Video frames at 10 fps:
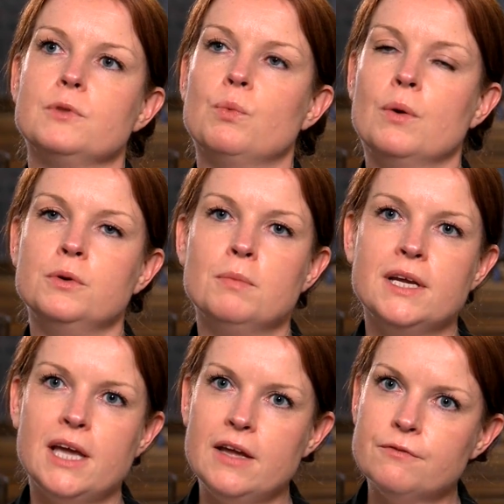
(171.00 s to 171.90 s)
what would my
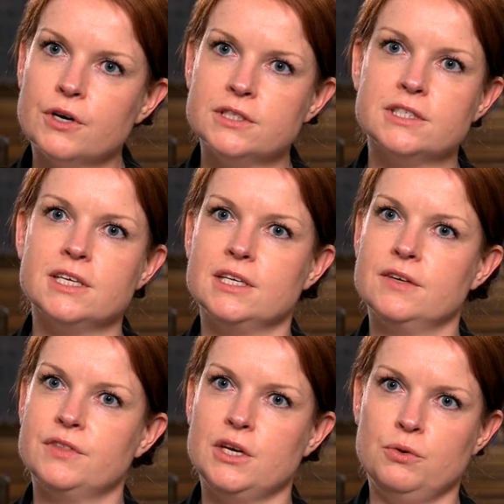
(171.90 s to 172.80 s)
gay friends think
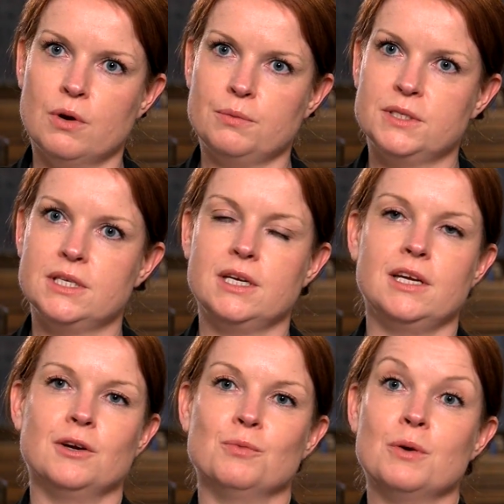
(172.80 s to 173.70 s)
if they knew I was sitting
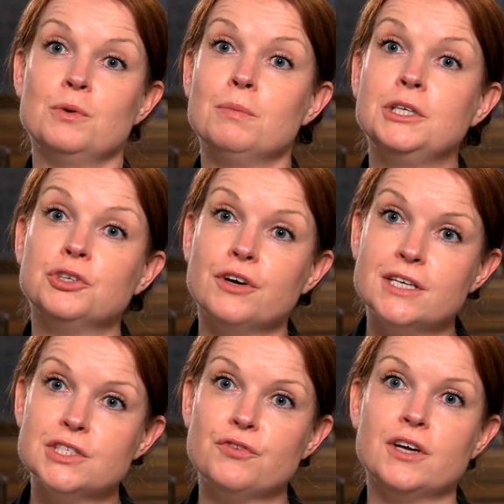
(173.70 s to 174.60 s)
here? What would my
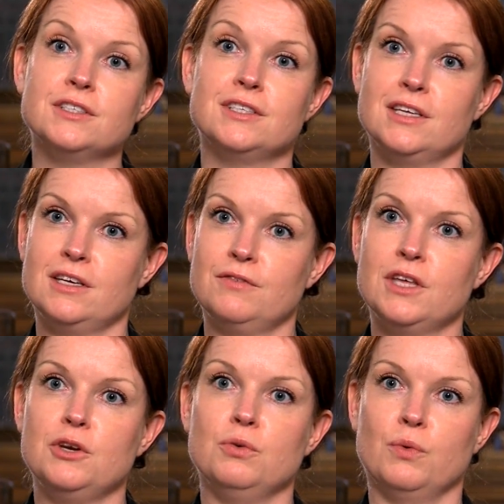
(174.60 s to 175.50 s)
trans friends think if
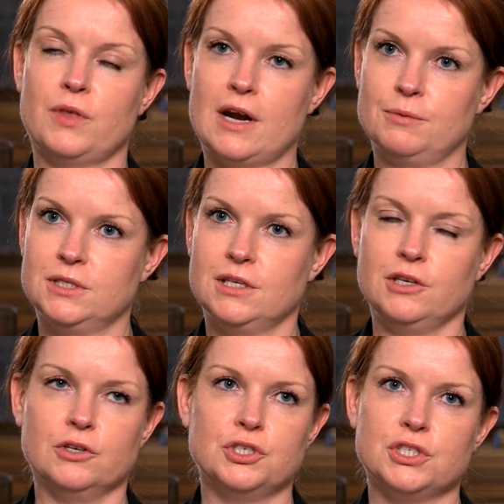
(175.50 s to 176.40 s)
they knew that I was sitting
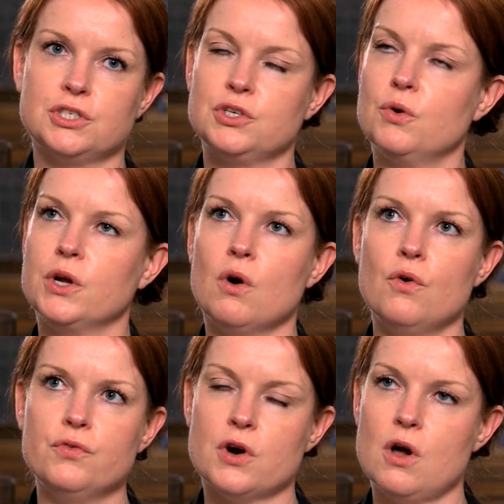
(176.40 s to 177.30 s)
here? Just going
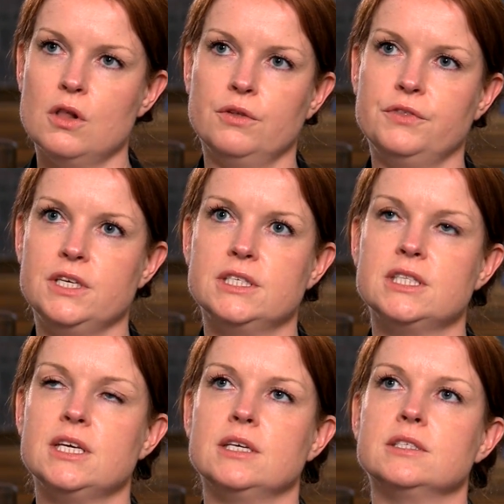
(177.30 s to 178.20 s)
over all of these
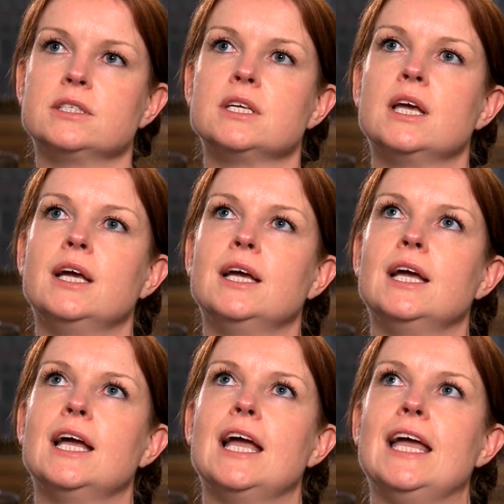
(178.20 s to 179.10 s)
things.
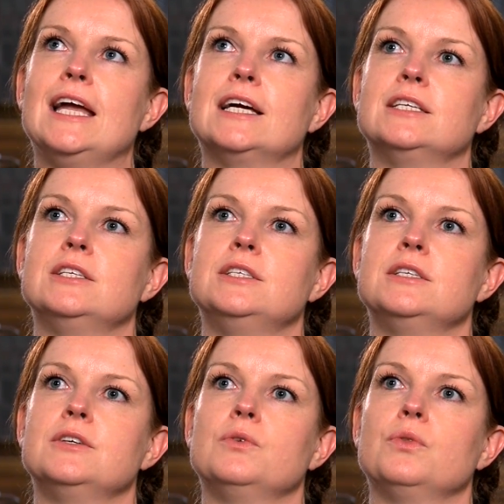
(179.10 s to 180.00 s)
And
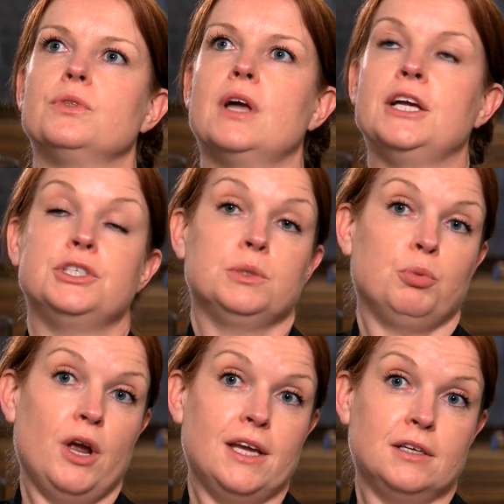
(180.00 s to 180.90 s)
I just
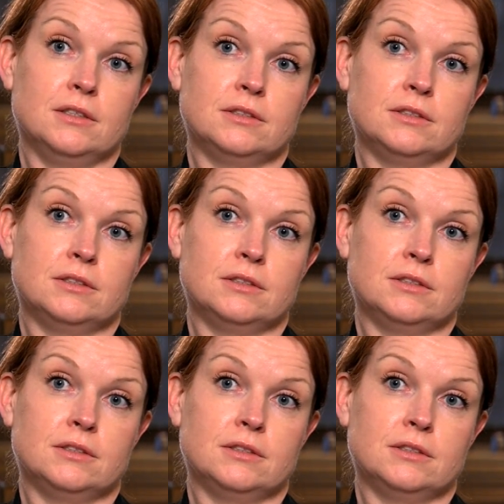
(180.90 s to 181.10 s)
prayed